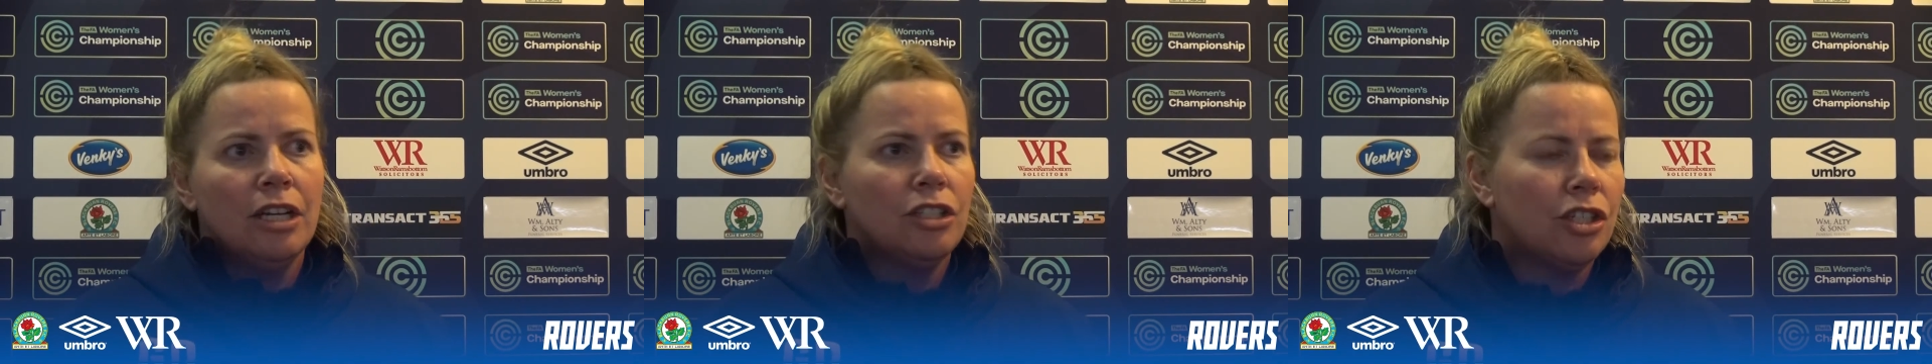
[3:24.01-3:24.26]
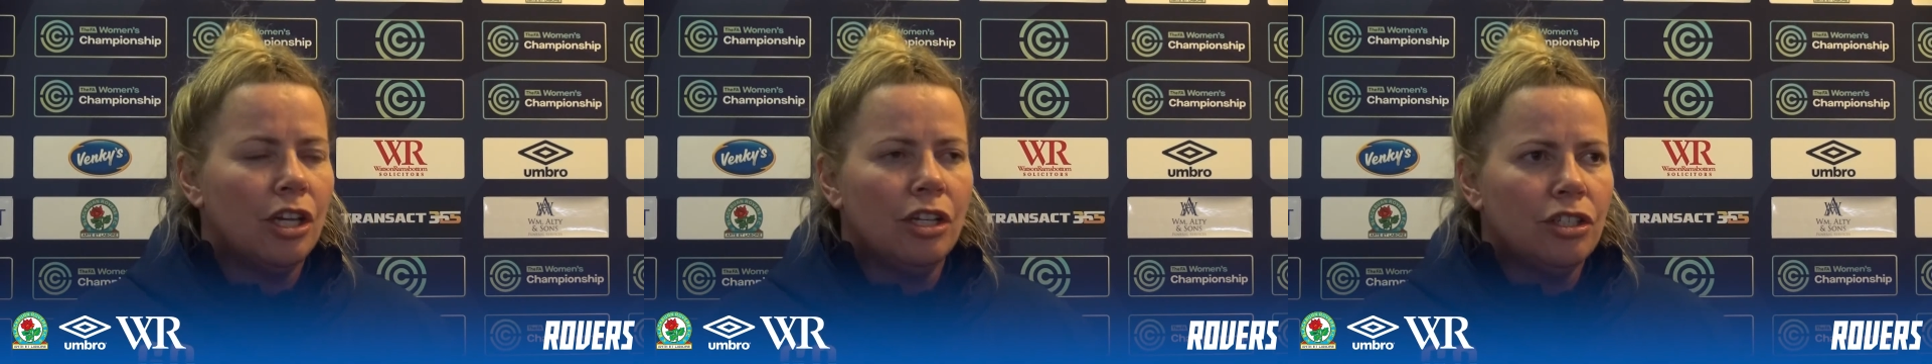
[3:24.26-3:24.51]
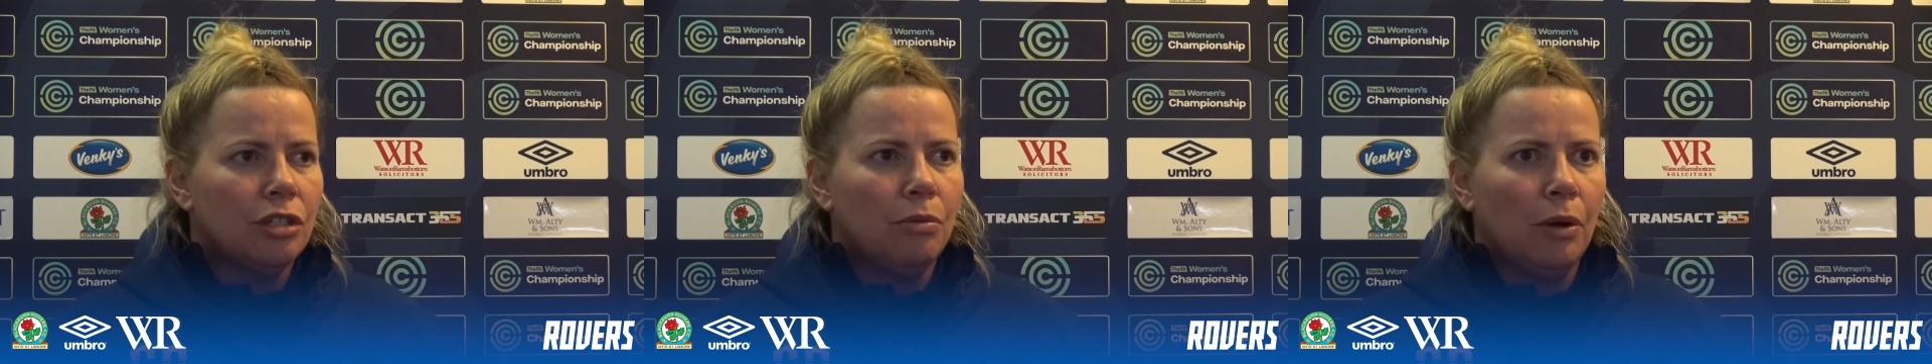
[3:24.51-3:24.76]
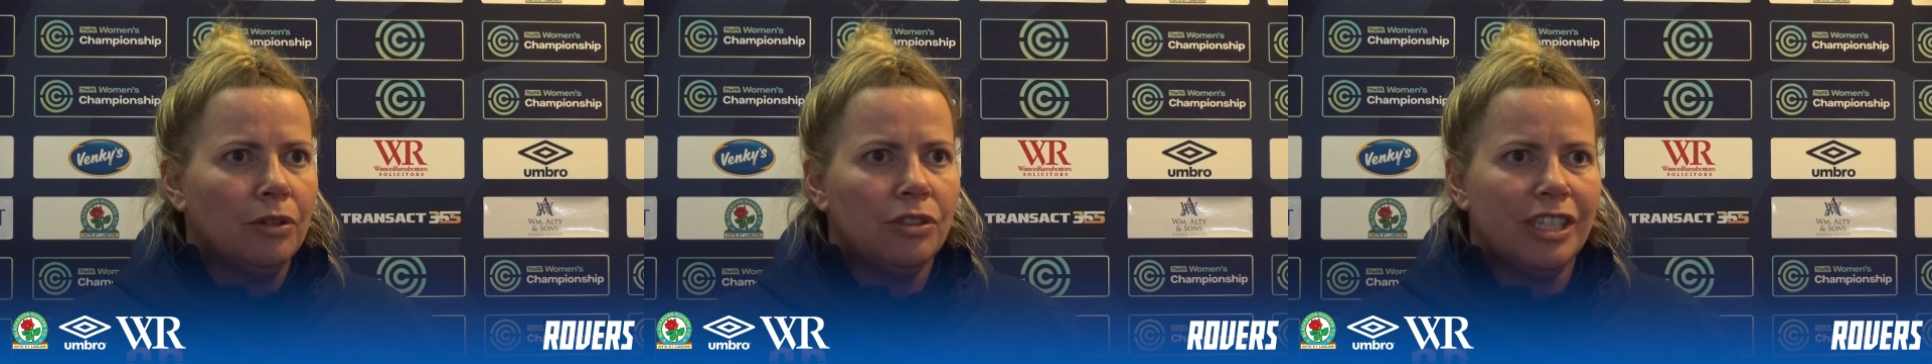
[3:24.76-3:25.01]
to
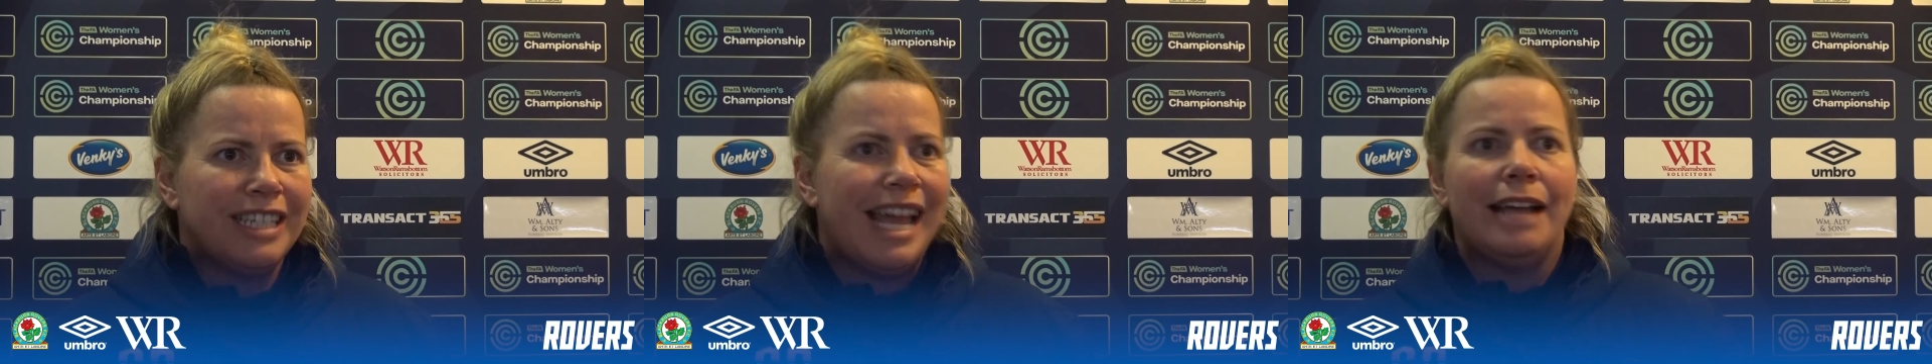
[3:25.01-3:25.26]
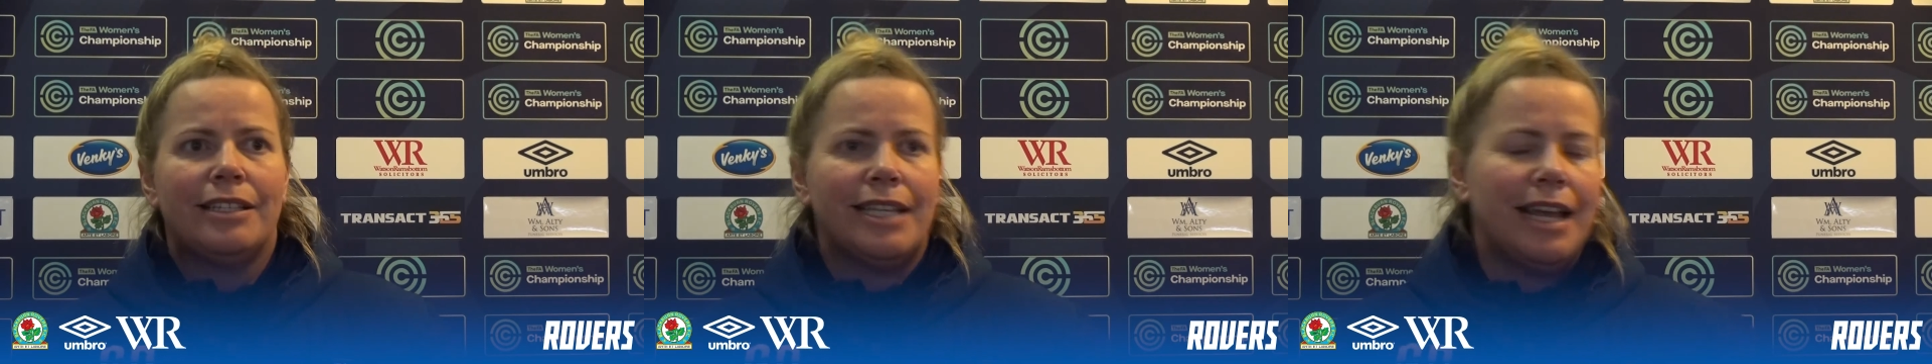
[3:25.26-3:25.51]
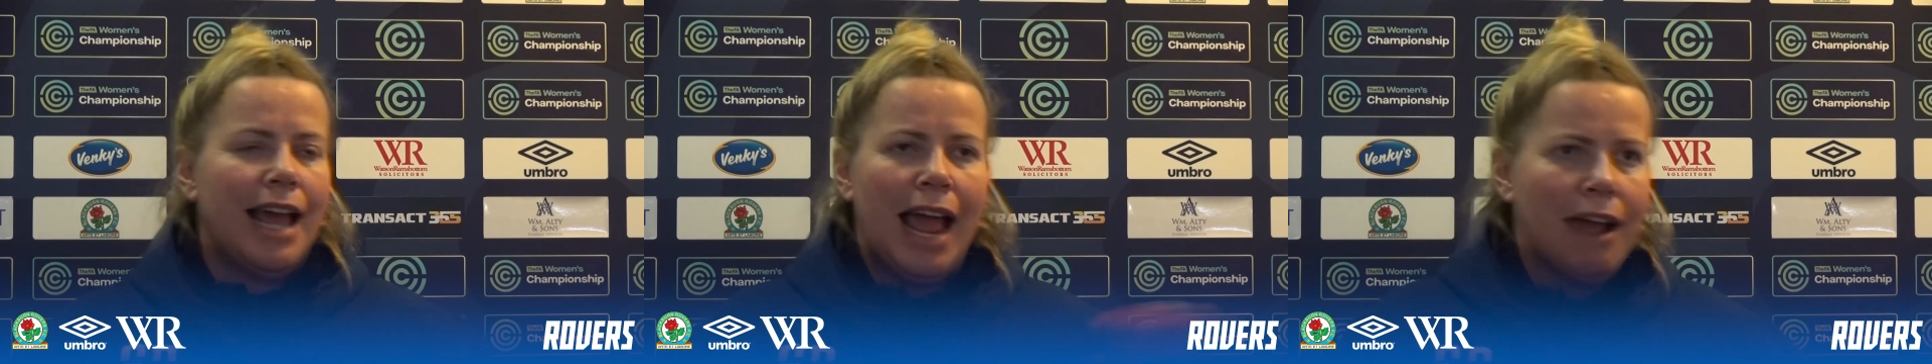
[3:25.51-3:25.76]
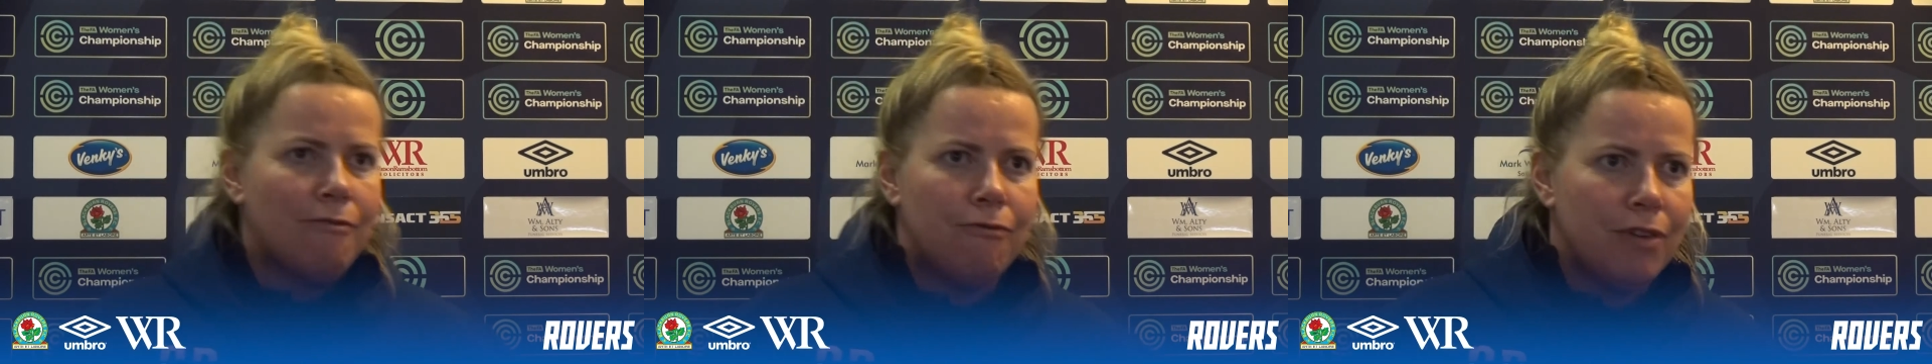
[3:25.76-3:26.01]
want to get to
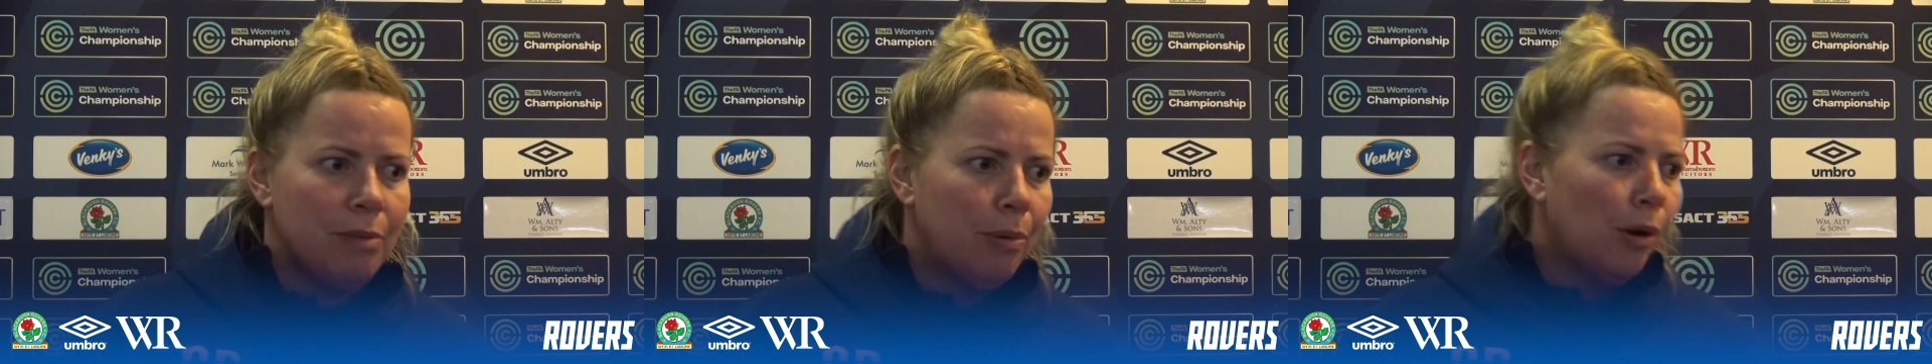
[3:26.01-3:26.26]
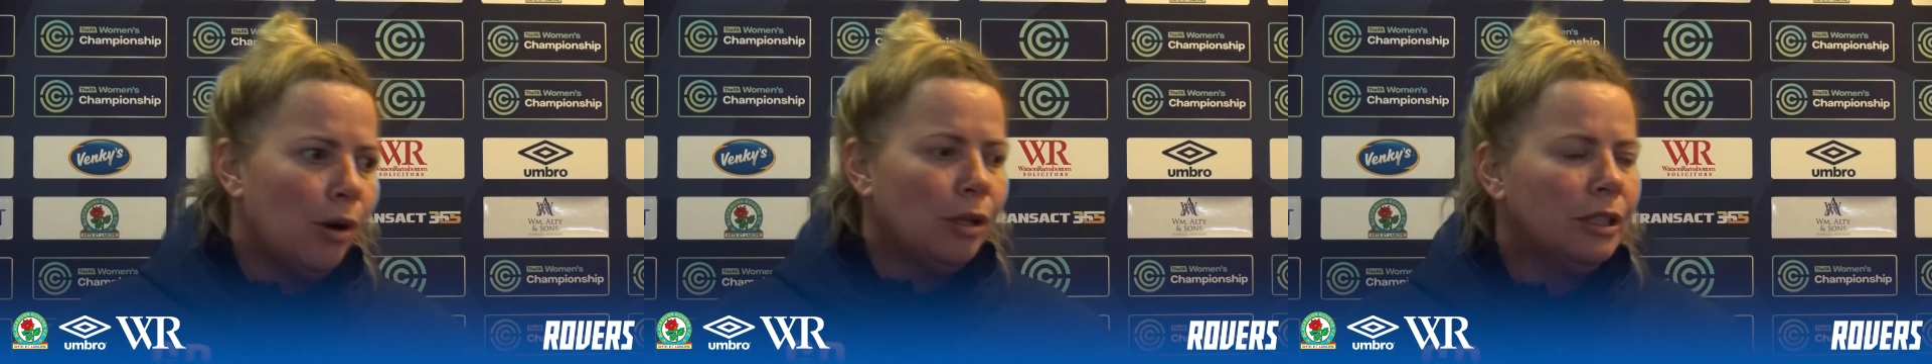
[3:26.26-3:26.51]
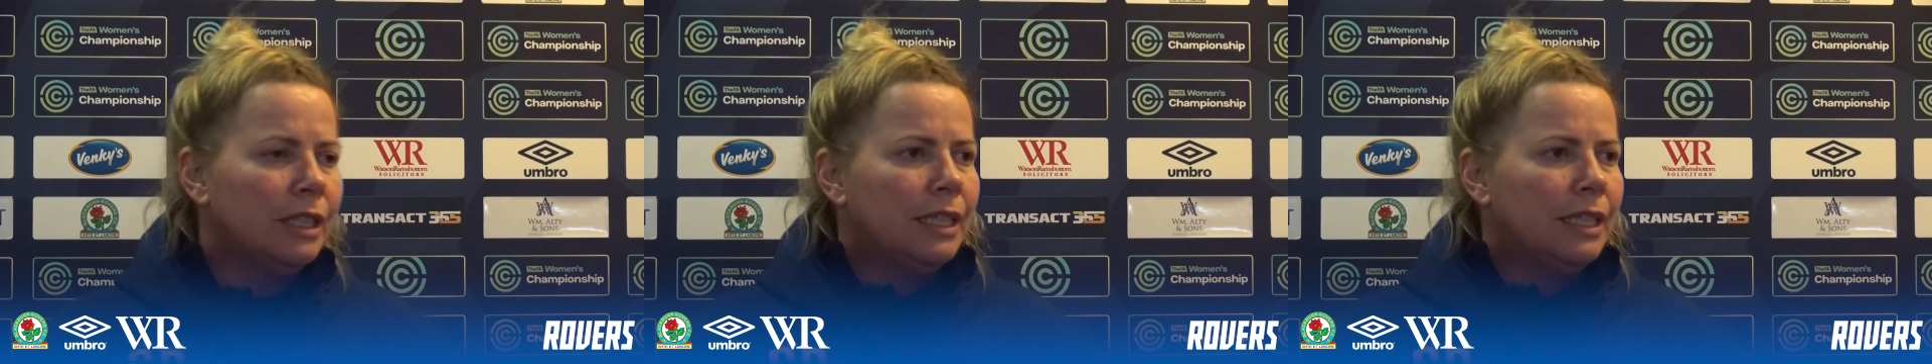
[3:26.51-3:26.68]
every ball,